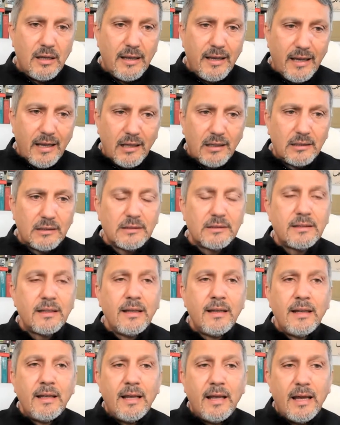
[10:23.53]
held
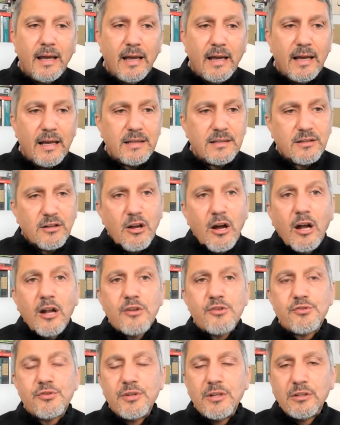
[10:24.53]
as
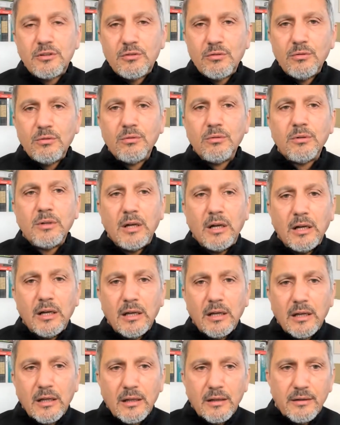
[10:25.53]
contrary to
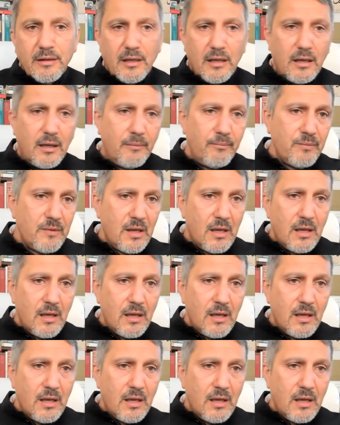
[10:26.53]
the